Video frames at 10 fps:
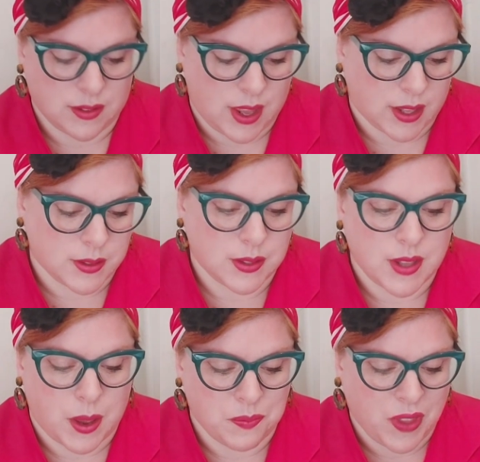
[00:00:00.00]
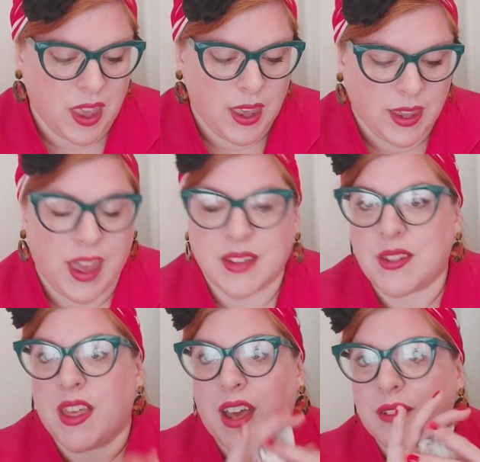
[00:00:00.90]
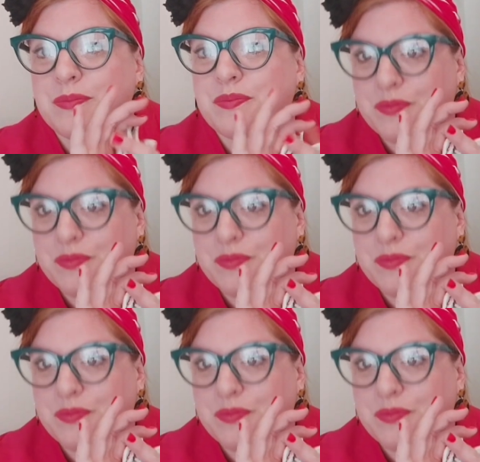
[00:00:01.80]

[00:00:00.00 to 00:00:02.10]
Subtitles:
and things. So yeah, so that